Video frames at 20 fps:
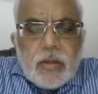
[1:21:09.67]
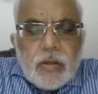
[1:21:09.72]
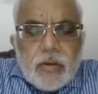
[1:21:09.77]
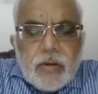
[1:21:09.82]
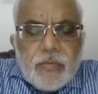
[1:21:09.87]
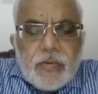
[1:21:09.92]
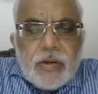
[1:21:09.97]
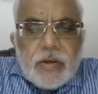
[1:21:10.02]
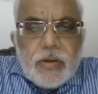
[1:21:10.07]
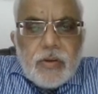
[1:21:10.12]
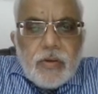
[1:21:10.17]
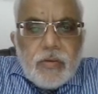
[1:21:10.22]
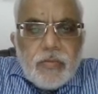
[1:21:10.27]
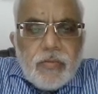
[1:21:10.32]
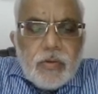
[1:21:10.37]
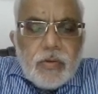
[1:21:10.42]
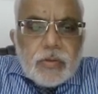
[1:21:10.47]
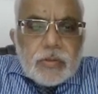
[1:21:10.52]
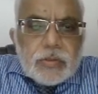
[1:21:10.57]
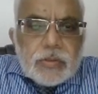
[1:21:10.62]
revenue
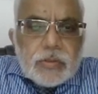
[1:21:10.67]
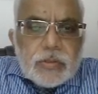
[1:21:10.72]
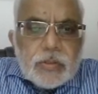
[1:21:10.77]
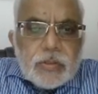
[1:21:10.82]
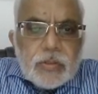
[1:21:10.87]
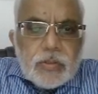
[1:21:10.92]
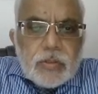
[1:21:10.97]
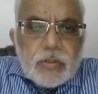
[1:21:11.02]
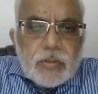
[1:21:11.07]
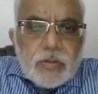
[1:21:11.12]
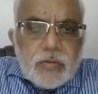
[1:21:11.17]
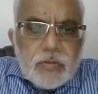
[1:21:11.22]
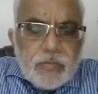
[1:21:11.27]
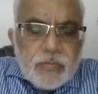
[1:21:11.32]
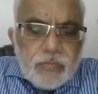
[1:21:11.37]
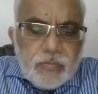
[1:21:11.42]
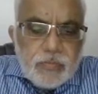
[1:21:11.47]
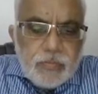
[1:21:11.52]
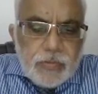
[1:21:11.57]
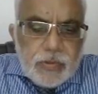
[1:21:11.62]
inflows
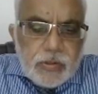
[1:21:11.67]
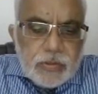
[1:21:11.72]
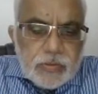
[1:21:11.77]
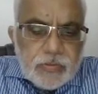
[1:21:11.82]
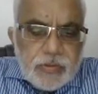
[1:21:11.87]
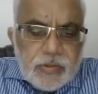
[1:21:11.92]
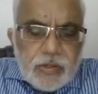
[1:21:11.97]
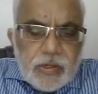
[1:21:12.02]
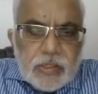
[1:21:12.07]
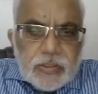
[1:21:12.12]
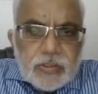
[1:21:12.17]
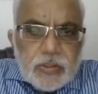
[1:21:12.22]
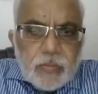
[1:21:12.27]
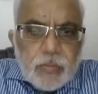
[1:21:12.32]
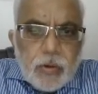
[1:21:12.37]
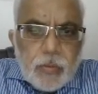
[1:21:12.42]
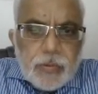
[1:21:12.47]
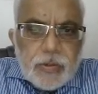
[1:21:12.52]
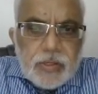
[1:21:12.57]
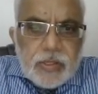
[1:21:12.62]
because of intellectual
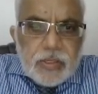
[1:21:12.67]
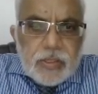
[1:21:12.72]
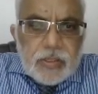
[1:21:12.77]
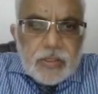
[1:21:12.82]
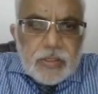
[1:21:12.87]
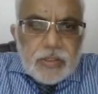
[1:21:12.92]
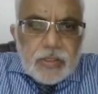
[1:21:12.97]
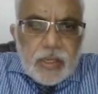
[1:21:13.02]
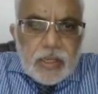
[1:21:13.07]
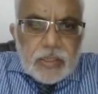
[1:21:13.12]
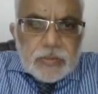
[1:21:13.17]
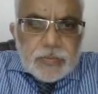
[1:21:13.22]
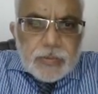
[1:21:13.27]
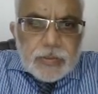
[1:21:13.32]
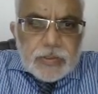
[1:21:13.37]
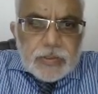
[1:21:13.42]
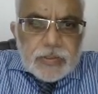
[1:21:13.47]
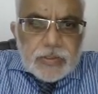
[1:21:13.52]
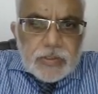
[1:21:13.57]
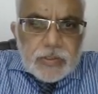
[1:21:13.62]
property
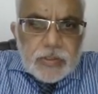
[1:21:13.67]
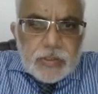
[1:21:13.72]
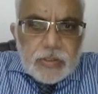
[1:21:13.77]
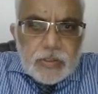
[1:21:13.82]
aspects.